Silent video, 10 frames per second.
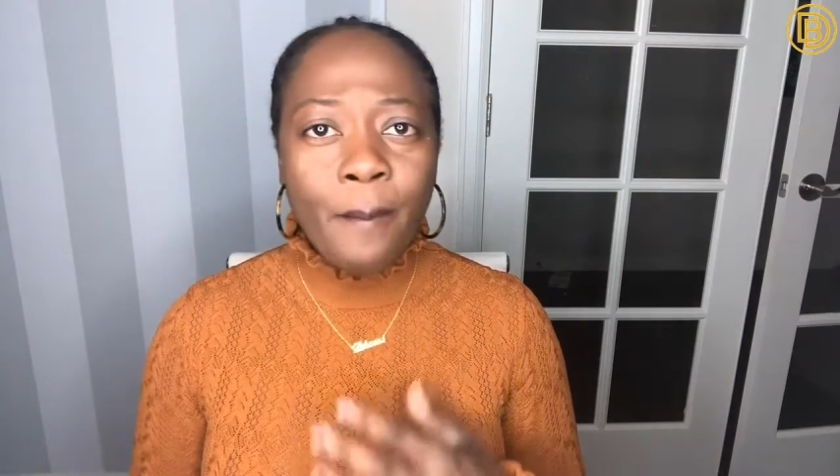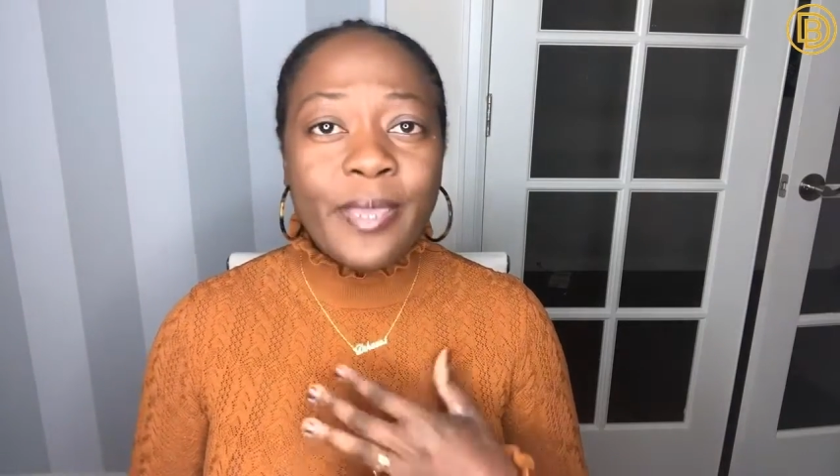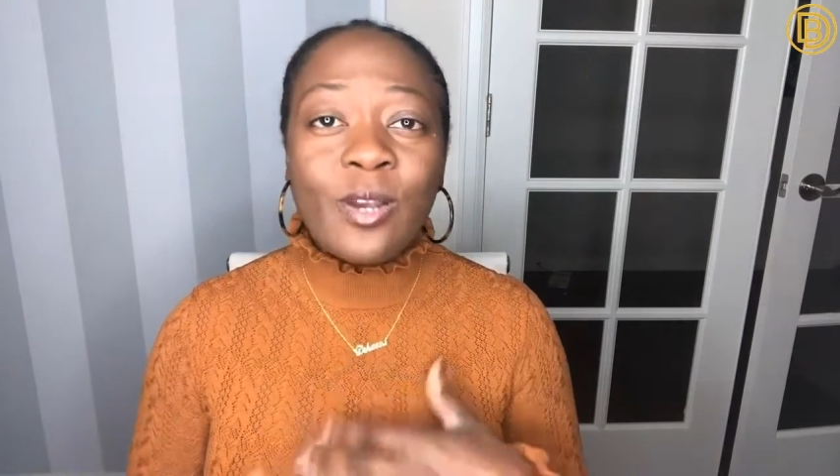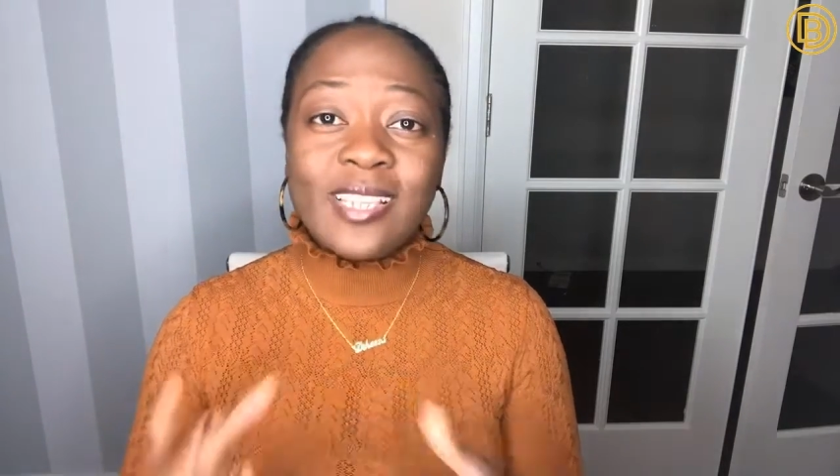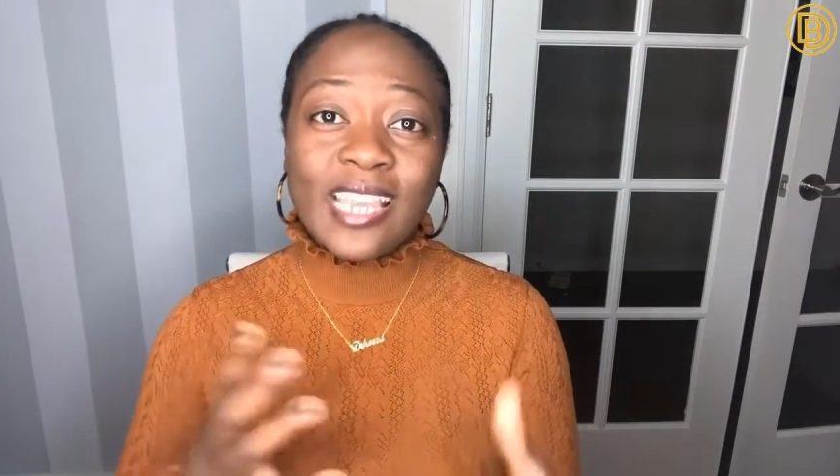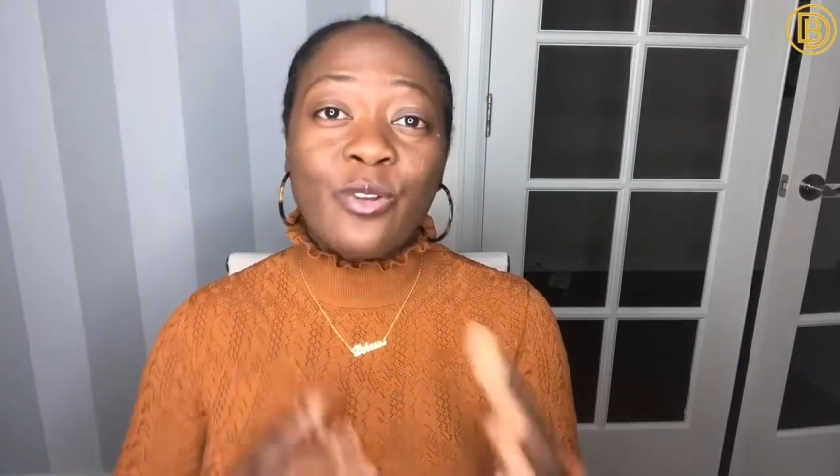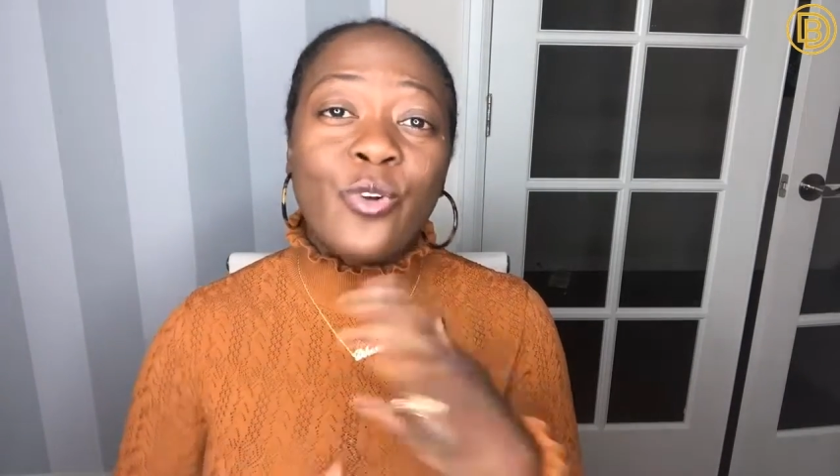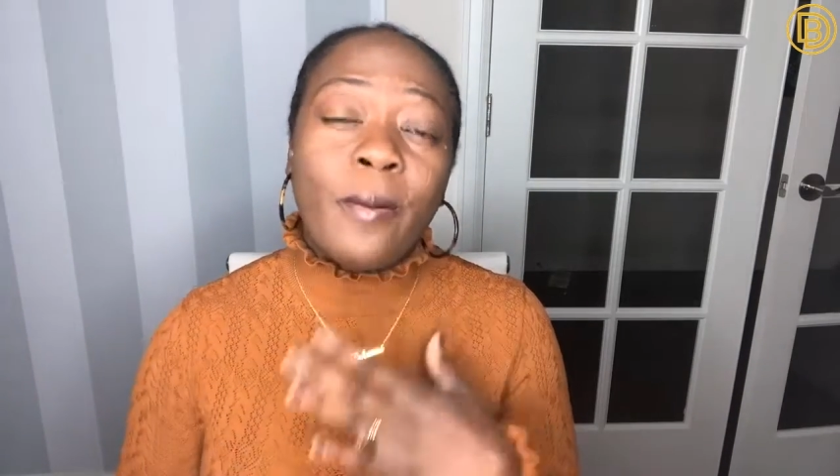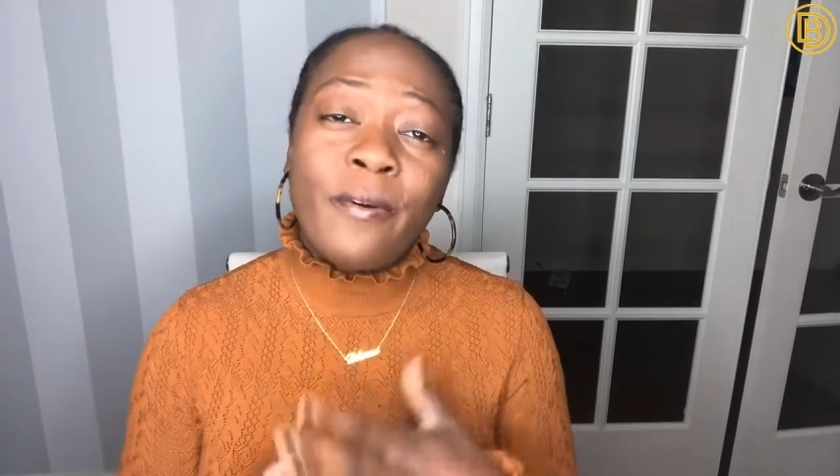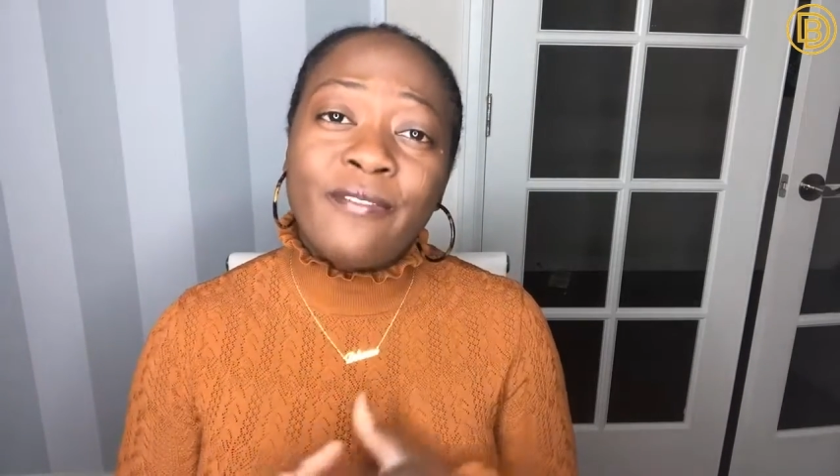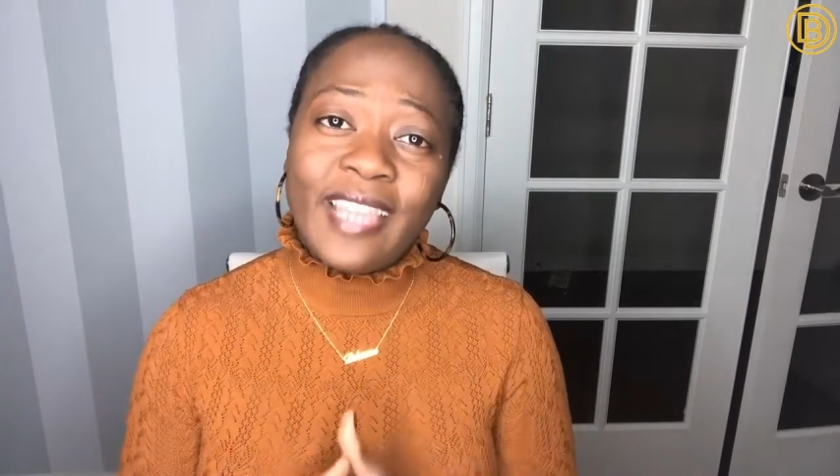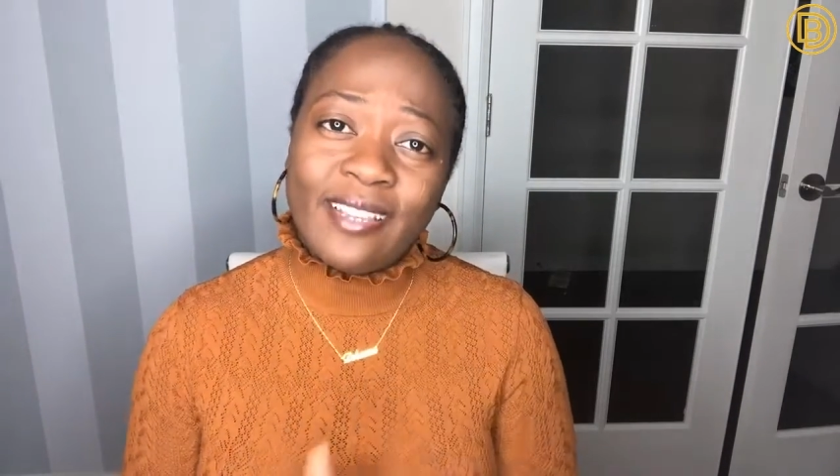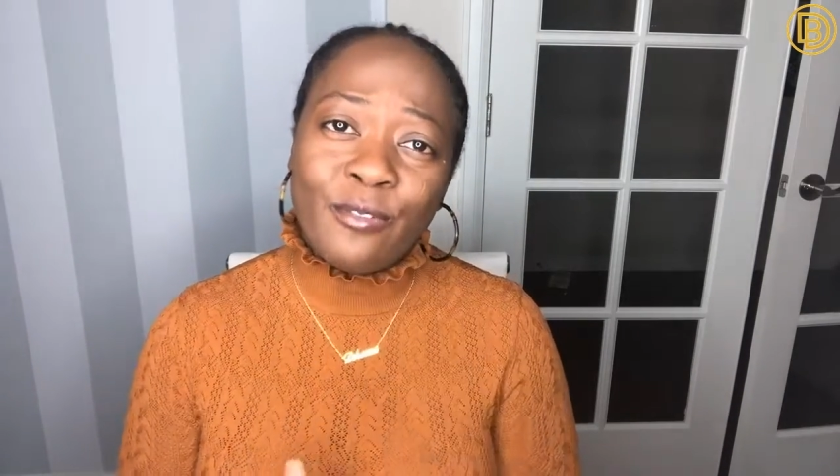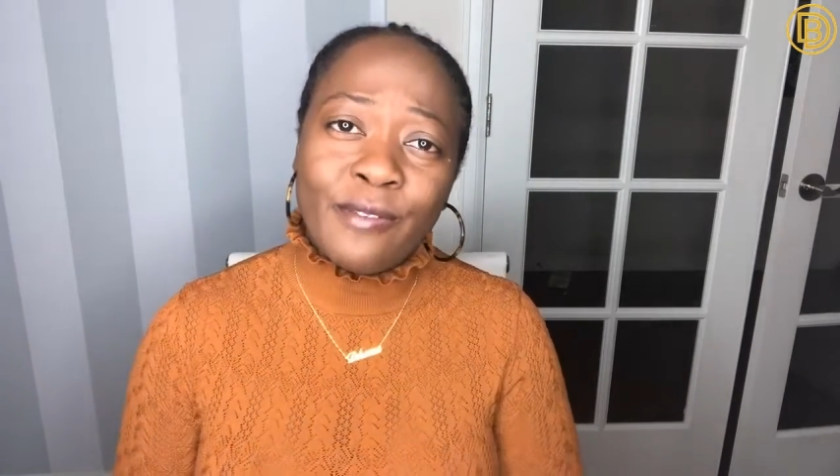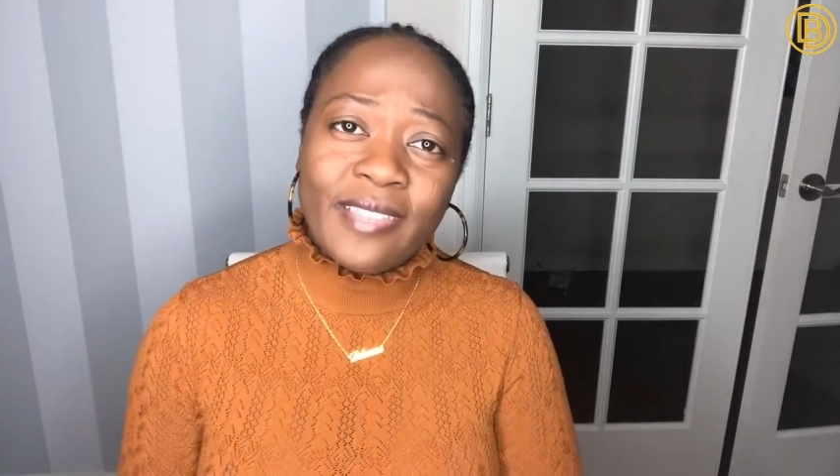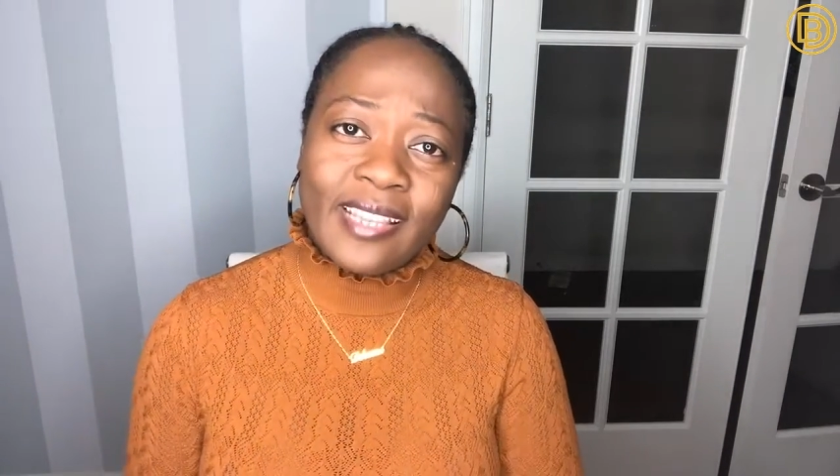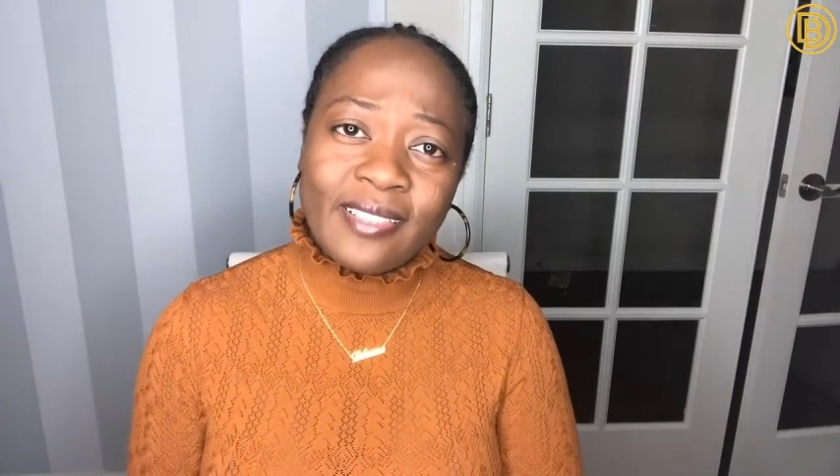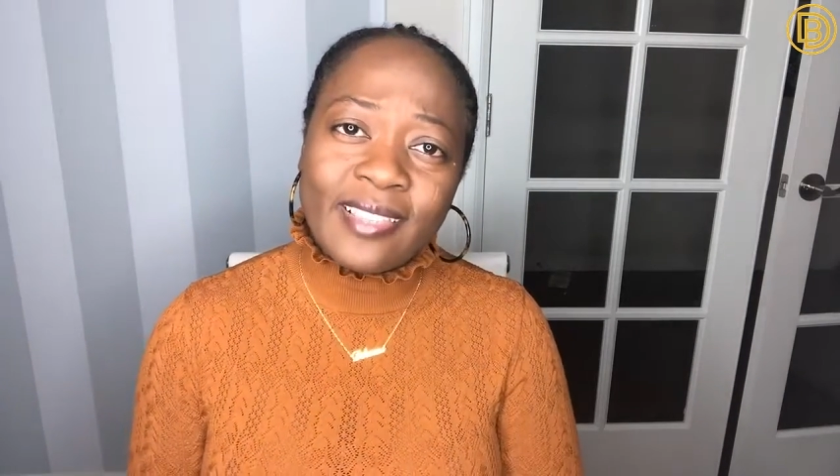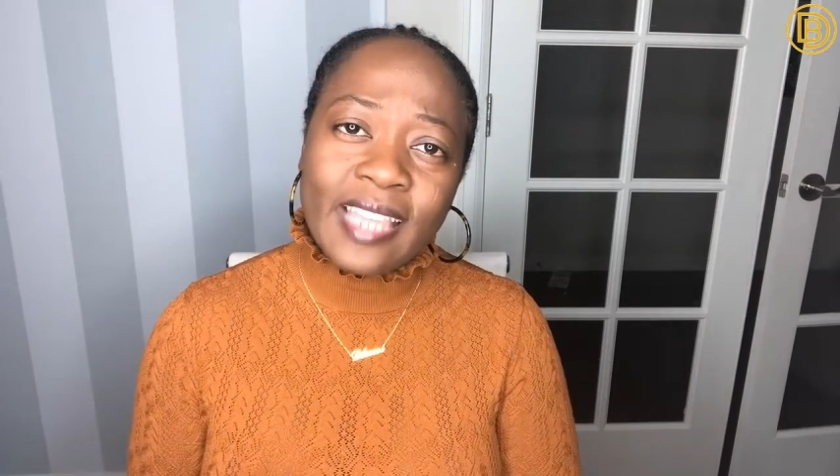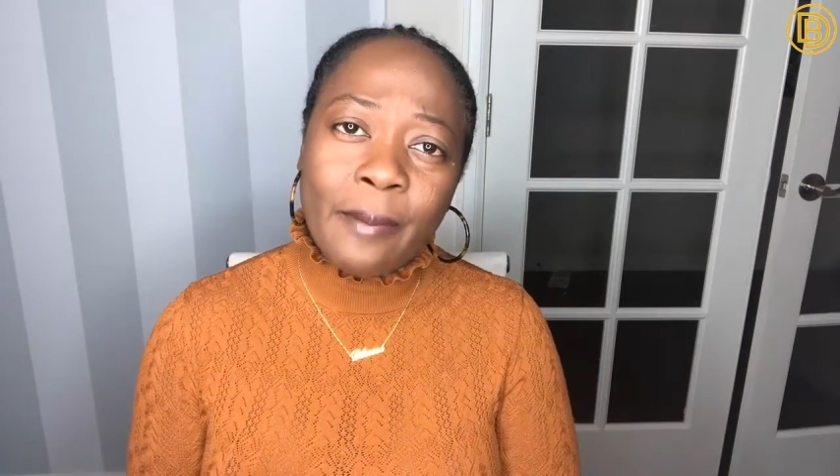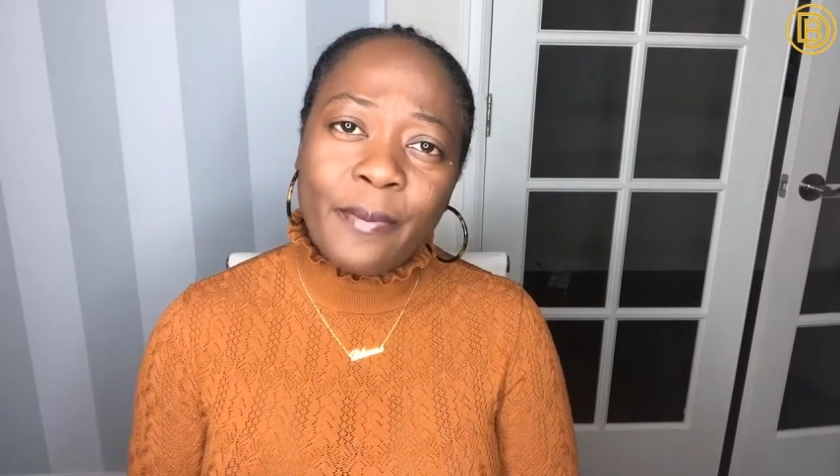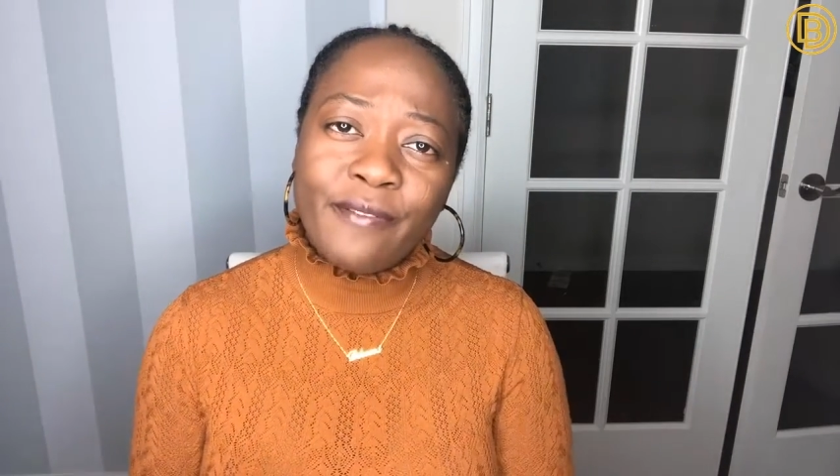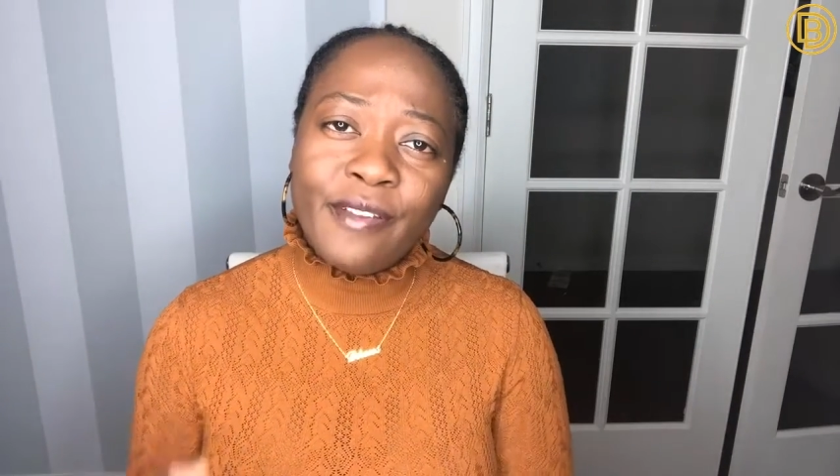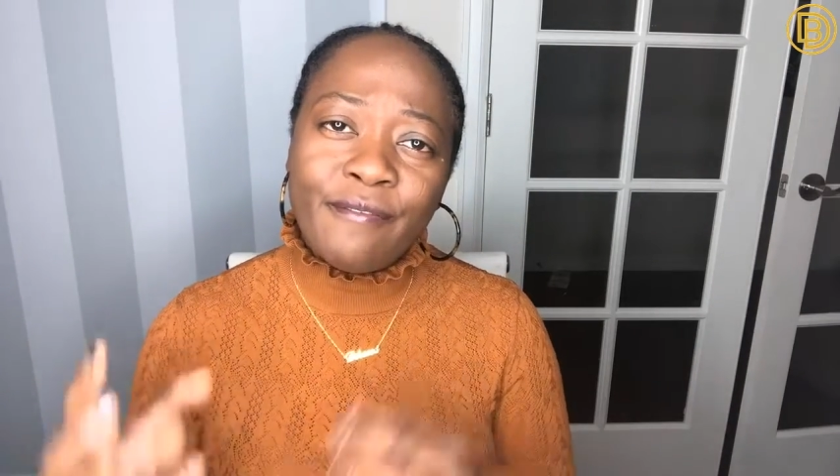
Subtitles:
because I grew up with that type of